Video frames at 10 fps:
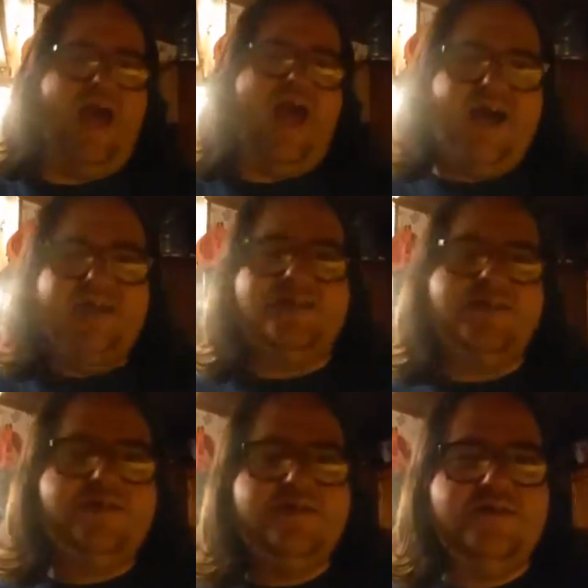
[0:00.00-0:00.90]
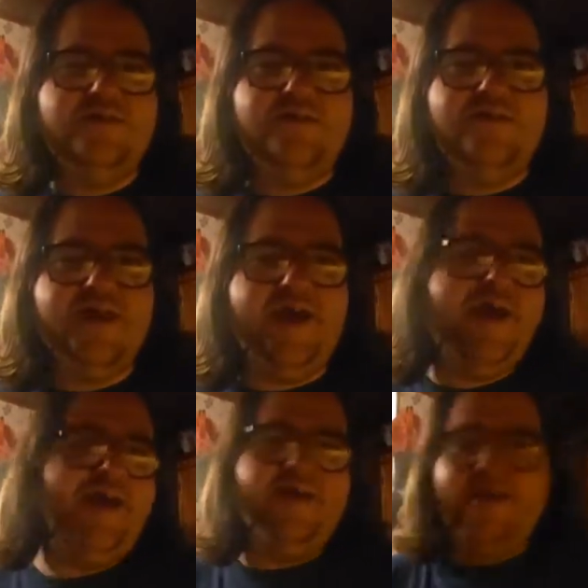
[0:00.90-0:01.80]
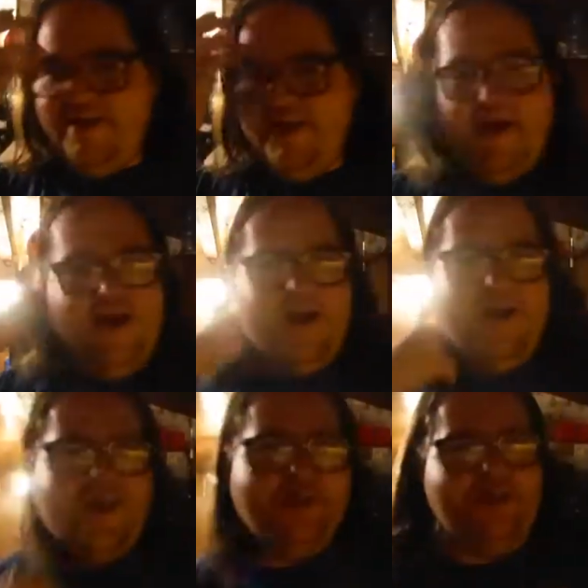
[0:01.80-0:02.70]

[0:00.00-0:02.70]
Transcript: ads. Okay, like you